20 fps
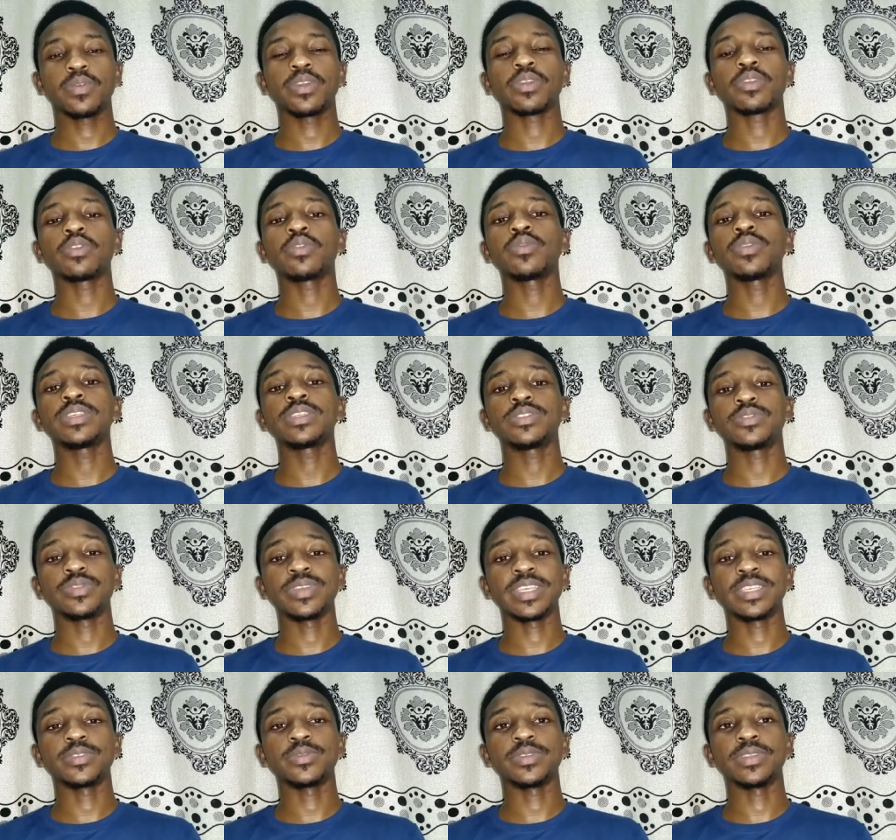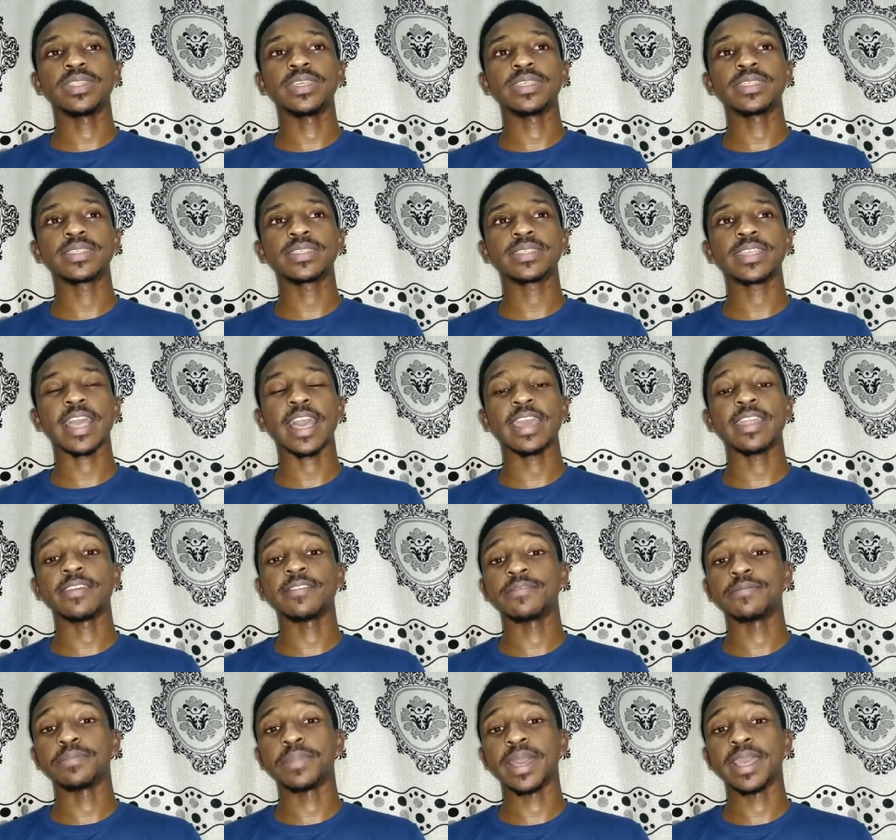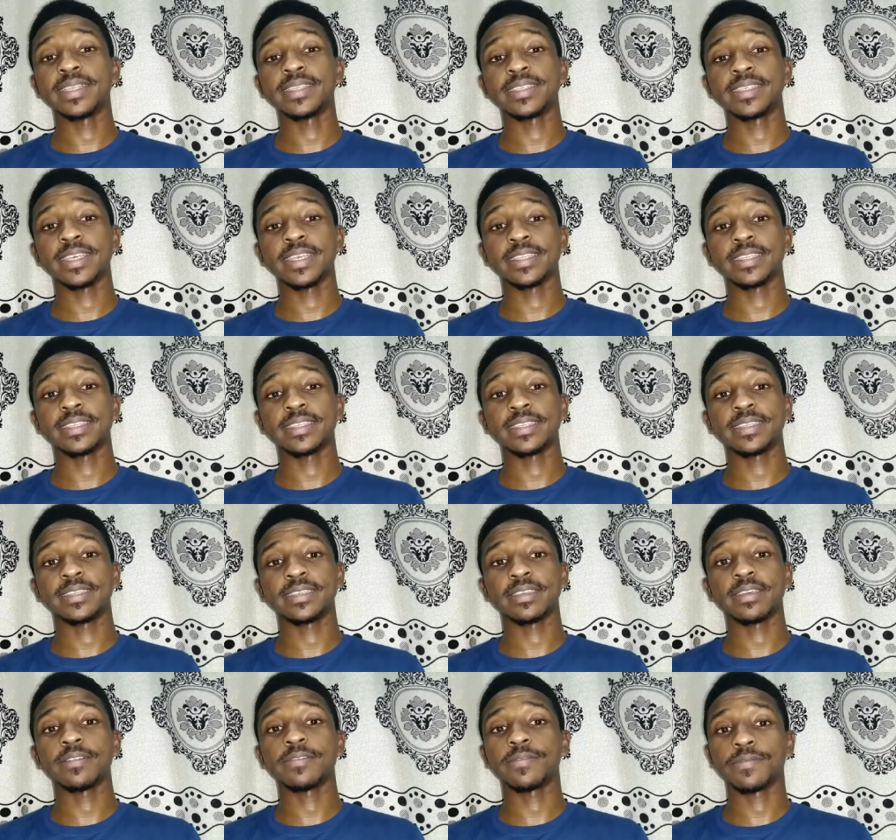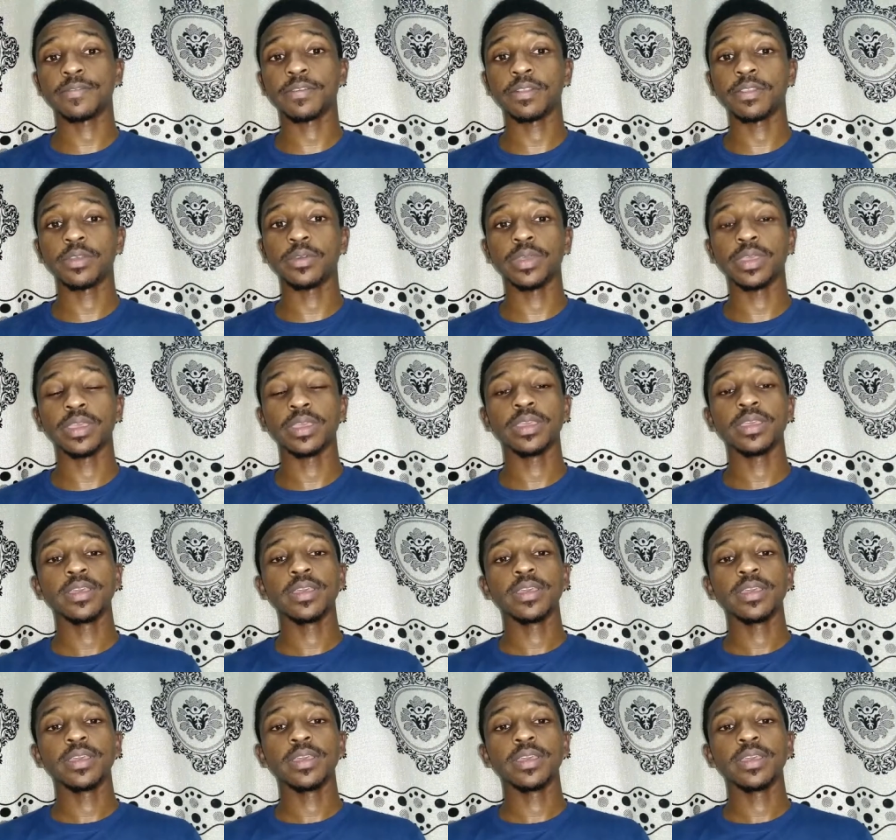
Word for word: We are always raised with this kind of mindsets of following.